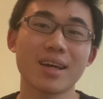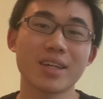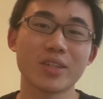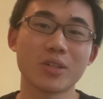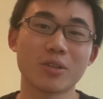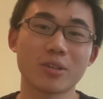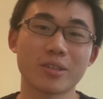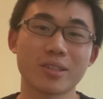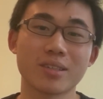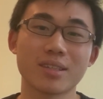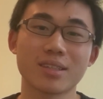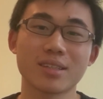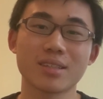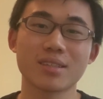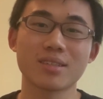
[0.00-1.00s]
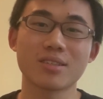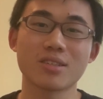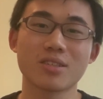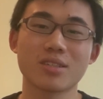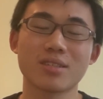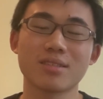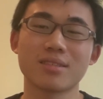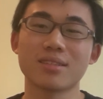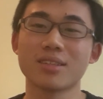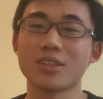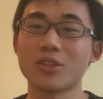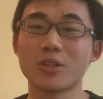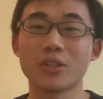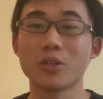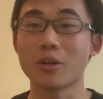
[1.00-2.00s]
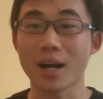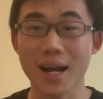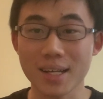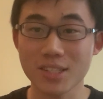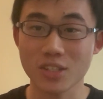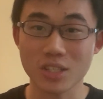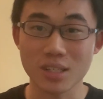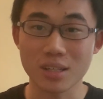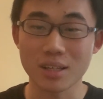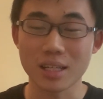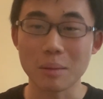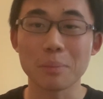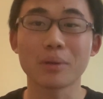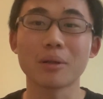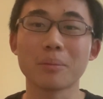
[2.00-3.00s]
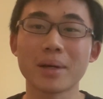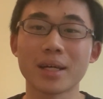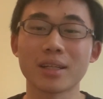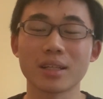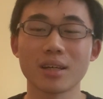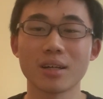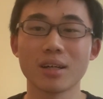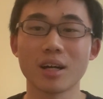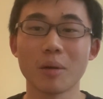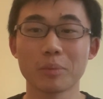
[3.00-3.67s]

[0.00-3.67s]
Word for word: You're you, are you are asked to implement uh,